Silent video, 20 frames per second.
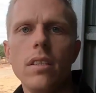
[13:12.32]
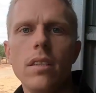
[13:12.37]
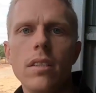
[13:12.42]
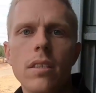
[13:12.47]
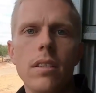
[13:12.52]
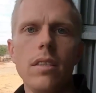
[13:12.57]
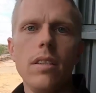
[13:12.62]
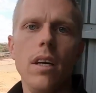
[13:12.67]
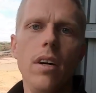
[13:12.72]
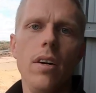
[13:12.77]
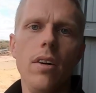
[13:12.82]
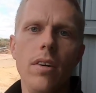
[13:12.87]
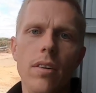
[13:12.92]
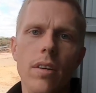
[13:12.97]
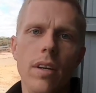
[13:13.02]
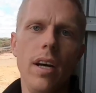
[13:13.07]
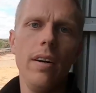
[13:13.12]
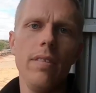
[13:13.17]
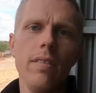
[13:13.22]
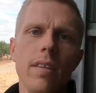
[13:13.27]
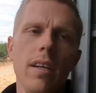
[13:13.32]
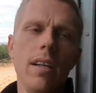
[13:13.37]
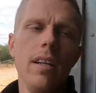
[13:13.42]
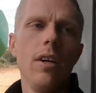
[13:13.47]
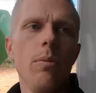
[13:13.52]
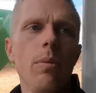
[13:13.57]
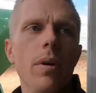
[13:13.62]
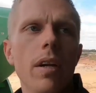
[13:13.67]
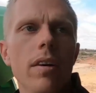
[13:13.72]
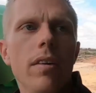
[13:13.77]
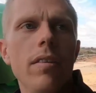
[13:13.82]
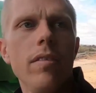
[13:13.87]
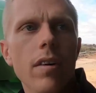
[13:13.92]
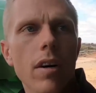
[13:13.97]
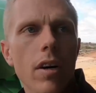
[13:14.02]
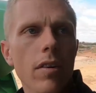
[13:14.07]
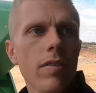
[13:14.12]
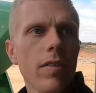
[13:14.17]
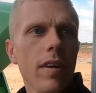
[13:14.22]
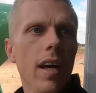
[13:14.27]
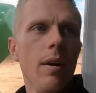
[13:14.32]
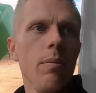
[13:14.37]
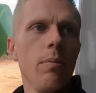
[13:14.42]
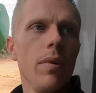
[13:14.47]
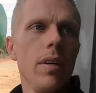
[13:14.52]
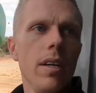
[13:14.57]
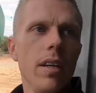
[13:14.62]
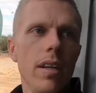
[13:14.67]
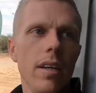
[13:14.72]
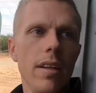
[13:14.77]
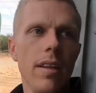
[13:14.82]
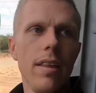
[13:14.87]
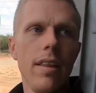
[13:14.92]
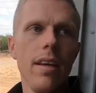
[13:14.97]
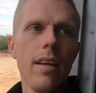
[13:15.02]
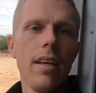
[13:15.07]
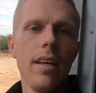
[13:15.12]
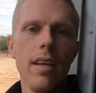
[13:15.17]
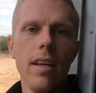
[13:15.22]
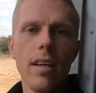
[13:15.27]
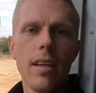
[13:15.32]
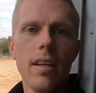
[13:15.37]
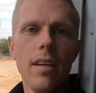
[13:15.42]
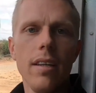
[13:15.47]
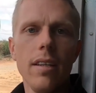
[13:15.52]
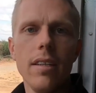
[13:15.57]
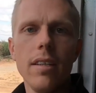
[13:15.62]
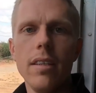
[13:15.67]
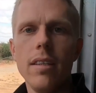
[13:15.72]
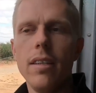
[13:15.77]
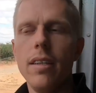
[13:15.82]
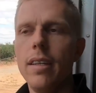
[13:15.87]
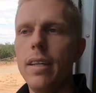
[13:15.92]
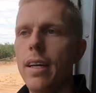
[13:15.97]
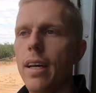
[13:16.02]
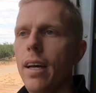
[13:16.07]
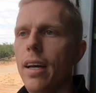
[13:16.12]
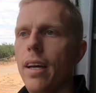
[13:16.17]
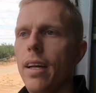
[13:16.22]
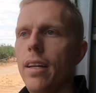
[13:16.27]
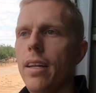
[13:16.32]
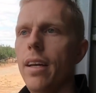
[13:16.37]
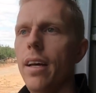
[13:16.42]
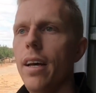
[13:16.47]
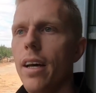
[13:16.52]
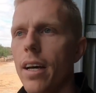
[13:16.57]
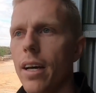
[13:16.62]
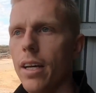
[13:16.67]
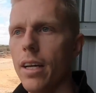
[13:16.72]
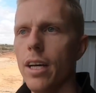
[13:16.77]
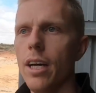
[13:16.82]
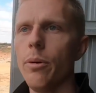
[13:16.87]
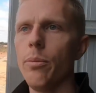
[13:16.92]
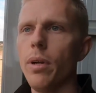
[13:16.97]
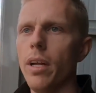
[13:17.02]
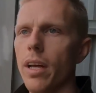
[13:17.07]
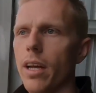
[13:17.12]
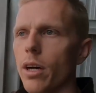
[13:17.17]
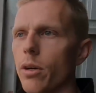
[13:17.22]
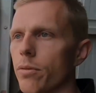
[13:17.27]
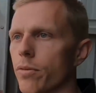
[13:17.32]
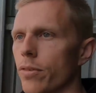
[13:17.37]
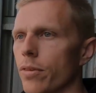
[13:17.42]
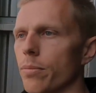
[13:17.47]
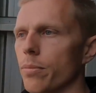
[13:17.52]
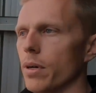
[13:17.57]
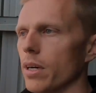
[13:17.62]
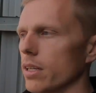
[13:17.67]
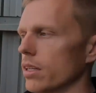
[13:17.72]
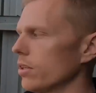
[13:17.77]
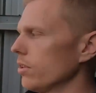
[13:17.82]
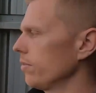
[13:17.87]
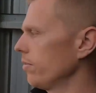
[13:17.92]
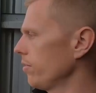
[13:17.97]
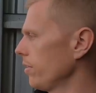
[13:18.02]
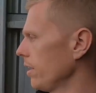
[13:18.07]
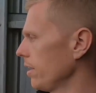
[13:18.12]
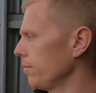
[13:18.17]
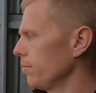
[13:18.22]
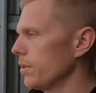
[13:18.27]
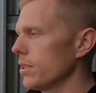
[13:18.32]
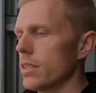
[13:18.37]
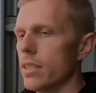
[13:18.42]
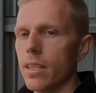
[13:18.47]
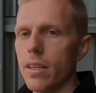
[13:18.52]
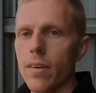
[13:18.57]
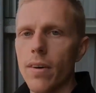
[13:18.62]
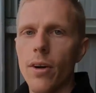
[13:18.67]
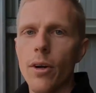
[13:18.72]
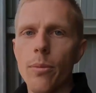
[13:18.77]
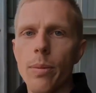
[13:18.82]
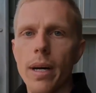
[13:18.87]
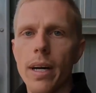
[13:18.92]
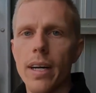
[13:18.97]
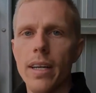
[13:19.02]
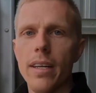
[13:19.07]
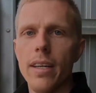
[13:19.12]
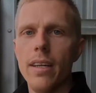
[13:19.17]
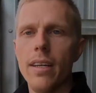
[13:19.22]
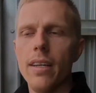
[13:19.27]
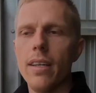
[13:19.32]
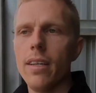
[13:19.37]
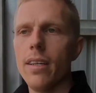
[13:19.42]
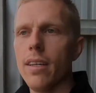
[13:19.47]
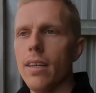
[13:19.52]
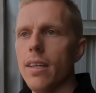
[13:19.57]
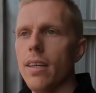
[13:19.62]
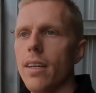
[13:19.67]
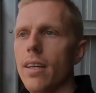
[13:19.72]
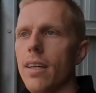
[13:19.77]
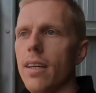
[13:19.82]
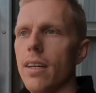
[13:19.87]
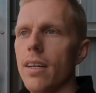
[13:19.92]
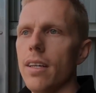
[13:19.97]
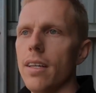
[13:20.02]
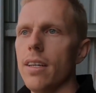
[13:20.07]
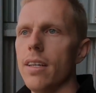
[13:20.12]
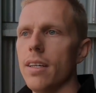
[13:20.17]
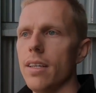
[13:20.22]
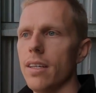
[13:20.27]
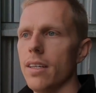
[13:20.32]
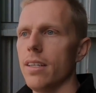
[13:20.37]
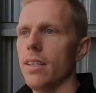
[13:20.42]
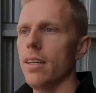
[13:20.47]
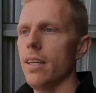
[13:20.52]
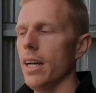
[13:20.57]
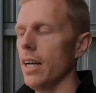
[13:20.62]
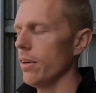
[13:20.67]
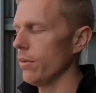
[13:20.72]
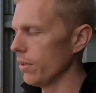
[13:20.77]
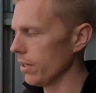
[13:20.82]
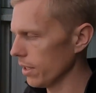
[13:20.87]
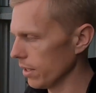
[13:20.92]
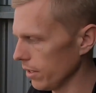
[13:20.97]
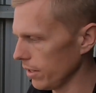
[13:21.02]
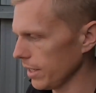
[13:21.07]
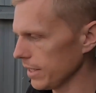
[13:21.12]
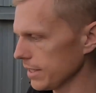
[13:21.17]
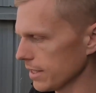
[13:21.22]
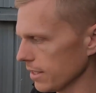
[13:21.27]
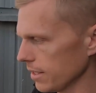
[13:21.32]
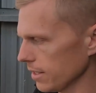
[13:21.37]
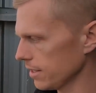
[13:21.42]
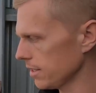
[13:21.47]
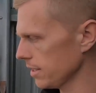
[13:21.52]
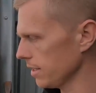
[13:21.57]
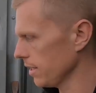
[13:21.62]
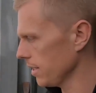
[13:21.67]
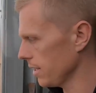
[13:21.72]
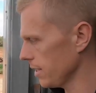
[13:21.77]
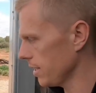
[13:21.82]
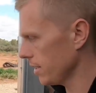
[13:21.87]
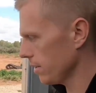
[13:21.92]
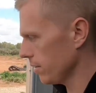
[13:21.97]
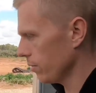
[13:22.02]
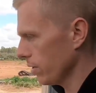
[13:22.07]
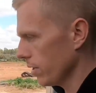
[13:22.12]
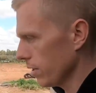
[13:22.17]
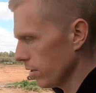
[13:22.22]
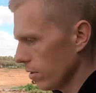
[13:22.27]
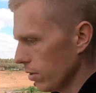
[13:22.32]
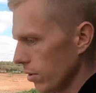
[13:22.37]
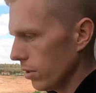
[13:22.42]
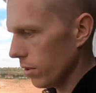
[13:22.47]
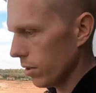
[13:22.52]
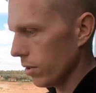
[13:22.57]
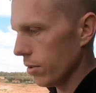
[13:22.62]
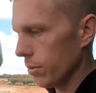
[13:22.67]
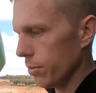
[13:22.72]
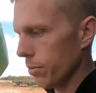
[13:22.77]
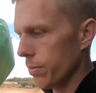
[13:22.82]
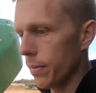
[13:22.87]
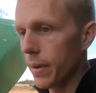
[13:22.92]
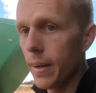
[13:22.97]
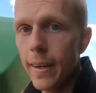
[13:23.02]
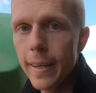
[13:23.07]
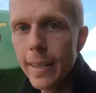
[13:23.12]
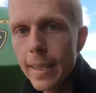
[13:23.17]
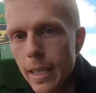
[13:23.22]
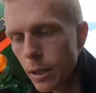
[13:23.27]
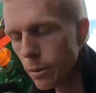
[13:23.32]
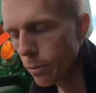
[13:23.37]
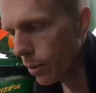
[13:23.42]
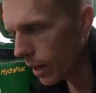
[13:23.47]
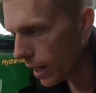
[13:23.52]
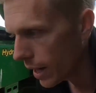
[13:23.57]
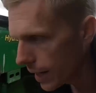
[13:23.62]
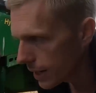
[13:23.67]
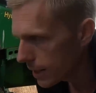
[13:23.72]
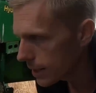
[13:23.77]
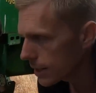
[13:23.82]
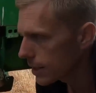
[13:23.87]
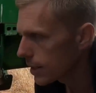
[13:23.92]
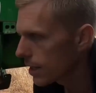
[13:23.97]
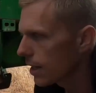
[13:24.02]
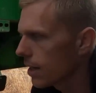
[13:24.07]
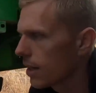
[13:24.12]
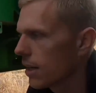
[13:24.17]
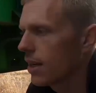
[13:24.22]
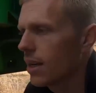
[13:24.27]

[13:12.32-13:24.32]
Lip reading: So after a little bit of off-camera thinking and a bit of help from my good friend Mr. Crowbar here, I realised that when you place